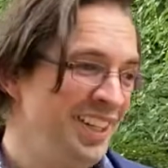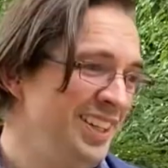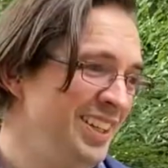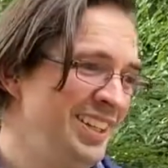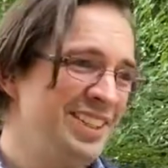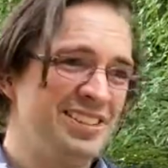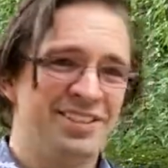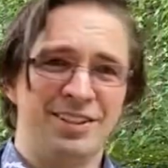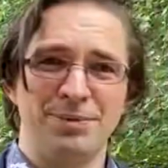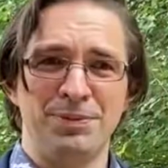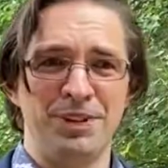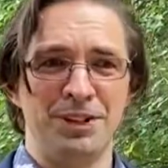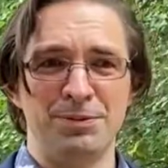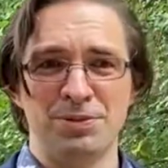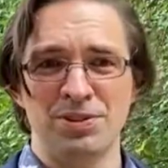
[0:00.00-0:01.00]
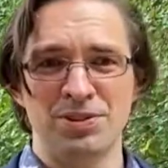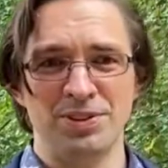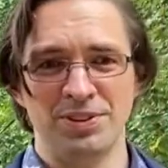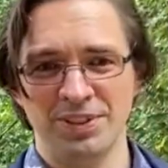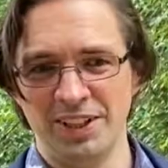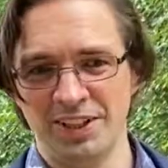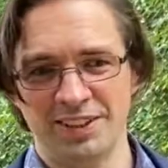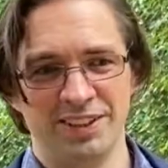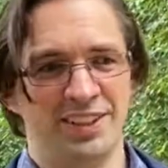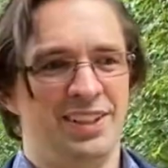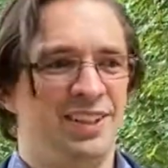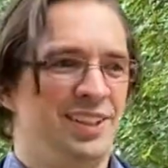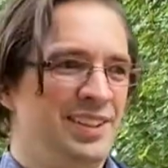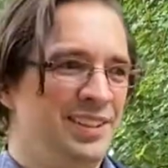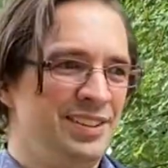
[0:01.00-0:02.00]
it's something absurd, like
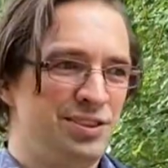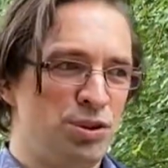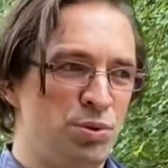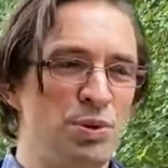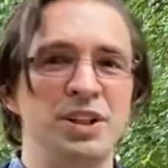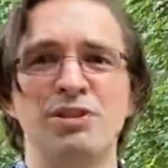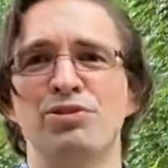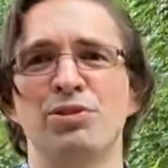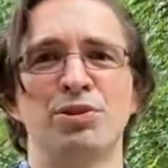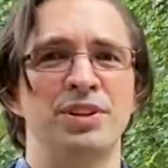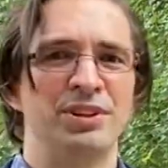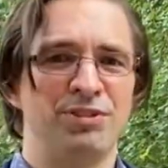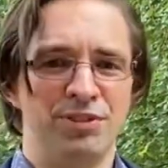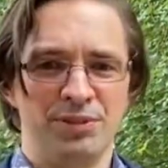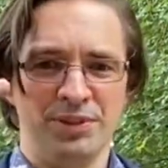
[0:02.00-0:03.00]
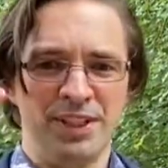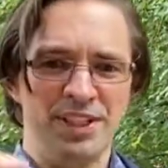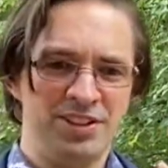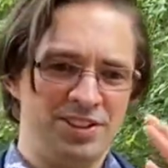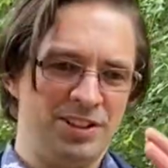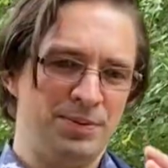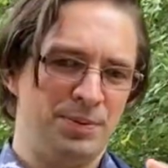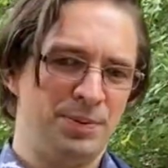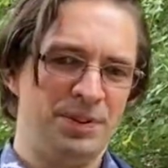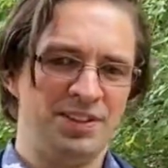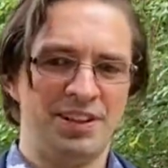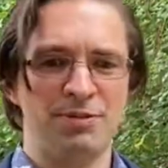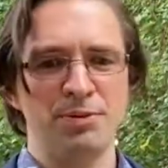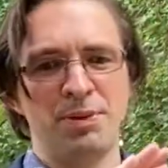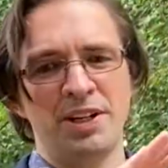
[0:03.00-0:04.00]
24 different relationships, because
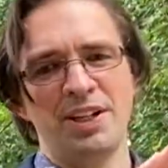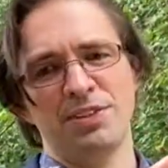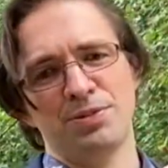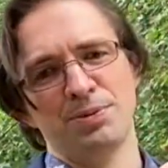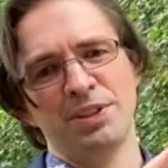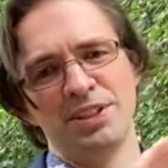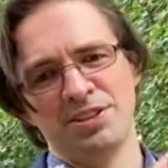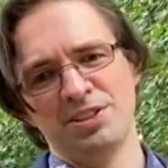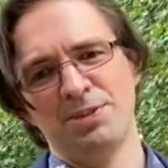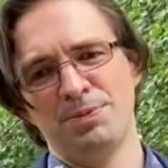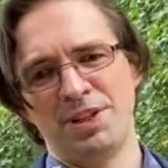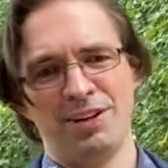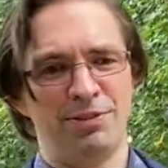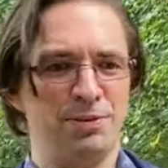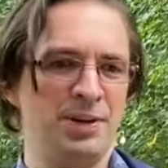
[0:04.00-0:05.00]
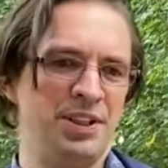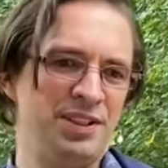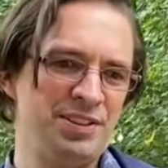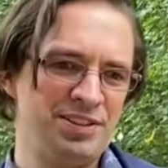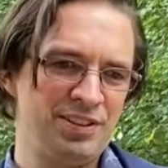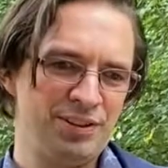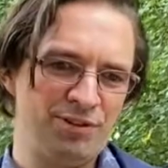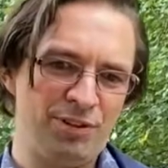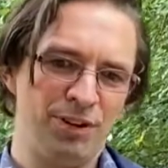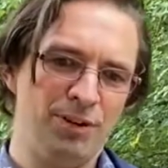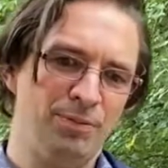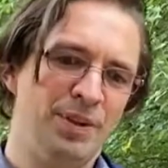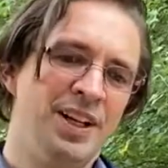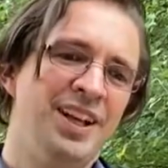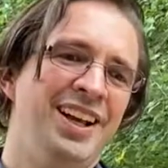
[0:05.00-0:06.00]
everybody has a relationship to everybody else at the firm,
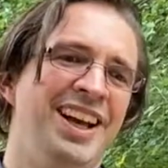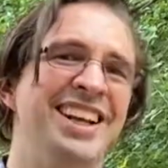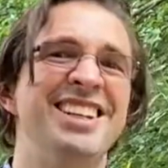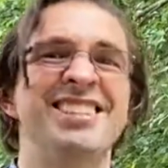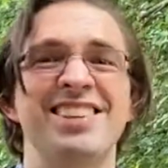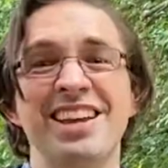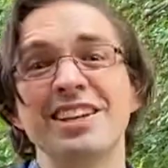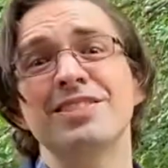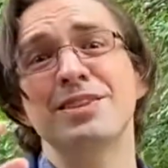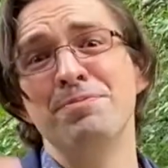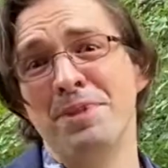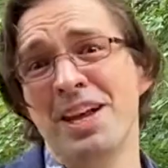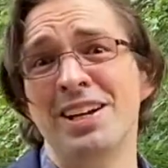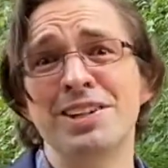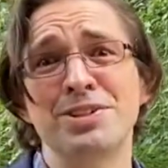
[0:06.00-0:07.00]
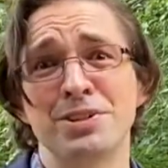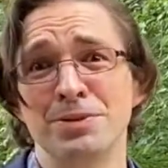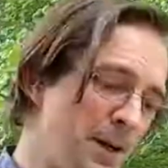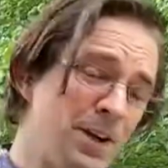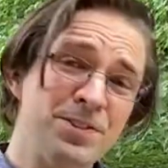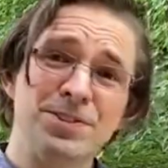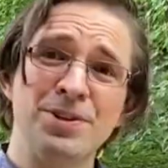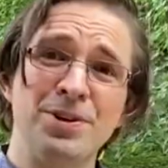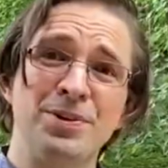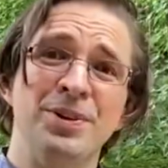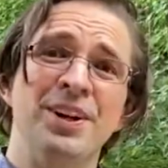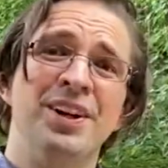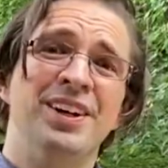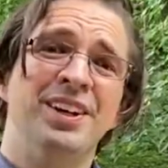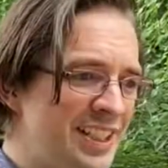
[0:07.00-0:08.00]
and it takes a manager. Also,
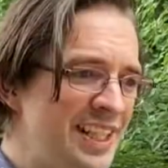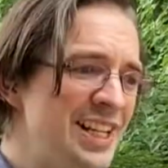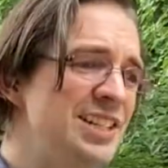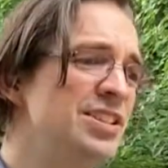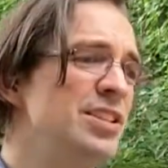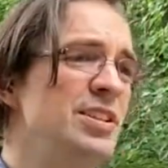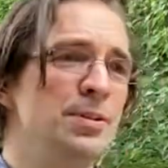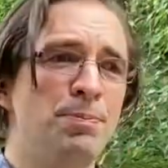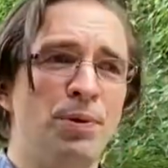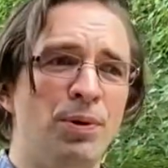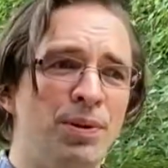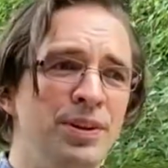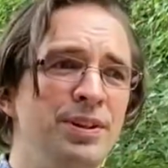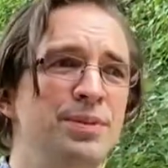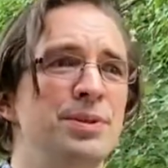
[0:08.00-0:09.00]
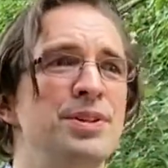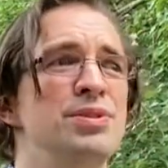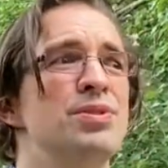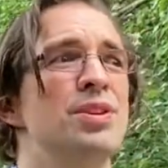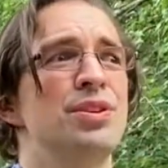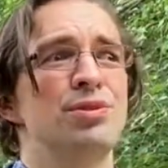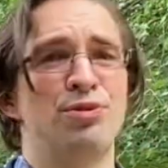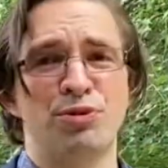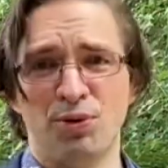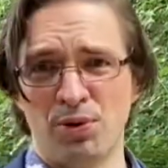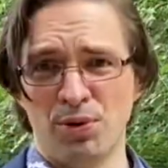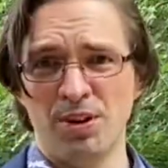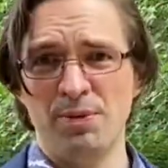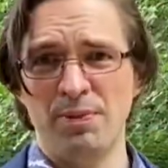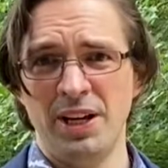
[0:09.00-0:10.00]
get to the point where you can
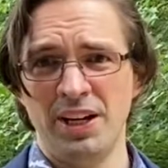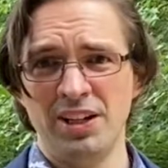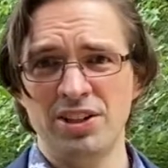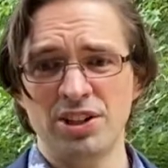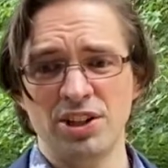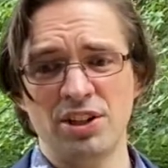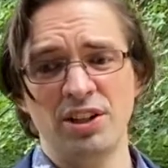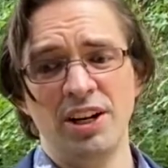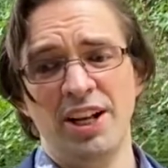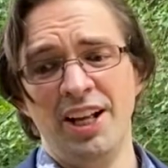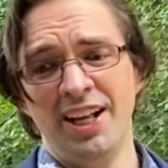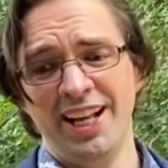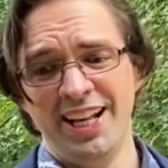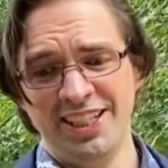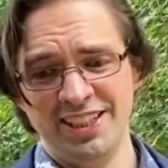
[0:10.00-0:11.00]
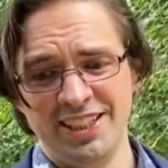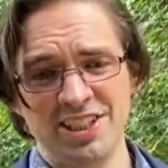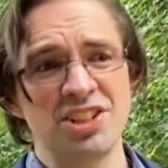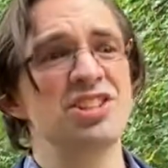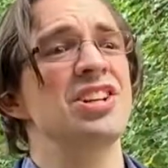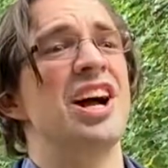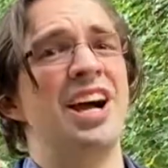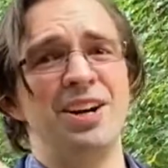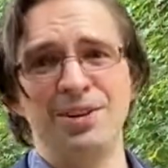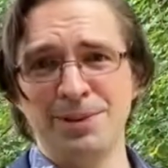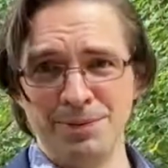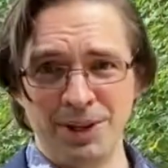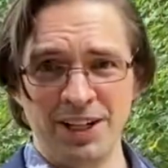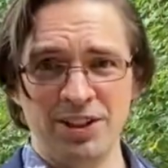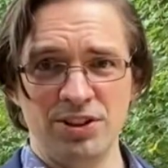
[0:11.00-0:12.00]
afford a manager, and then just hire the
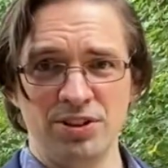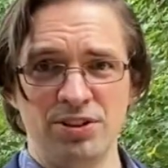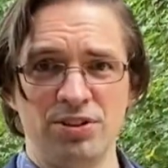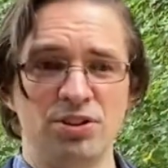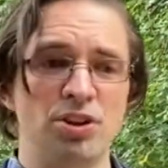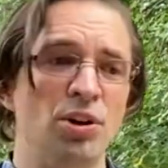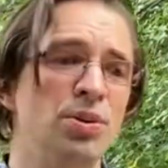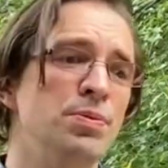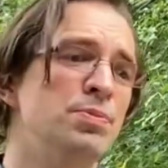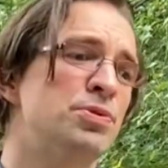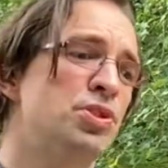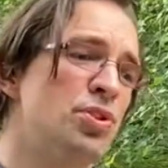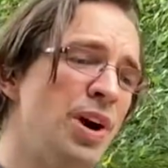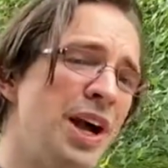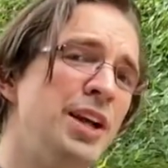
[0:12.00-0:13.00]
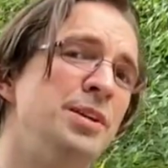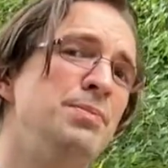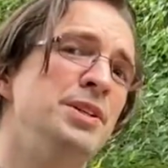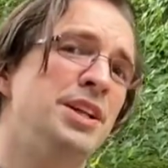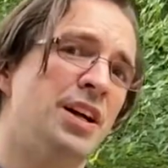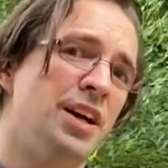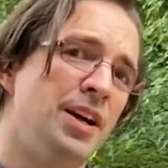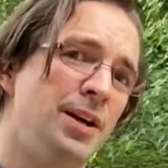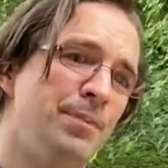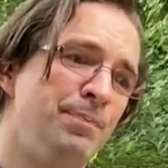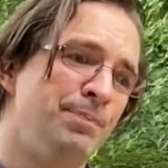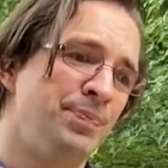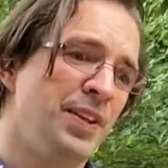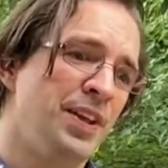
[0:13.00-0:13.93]
manager. Don't try to become